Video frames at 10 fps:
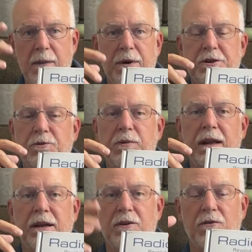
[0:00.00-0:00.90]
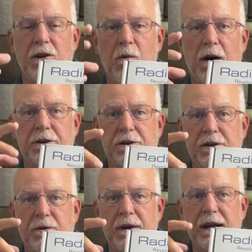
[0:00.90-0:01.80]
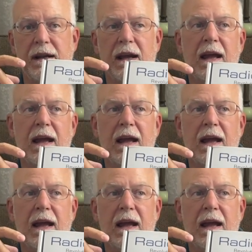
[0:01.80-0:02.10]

but you really don't know what you're doing.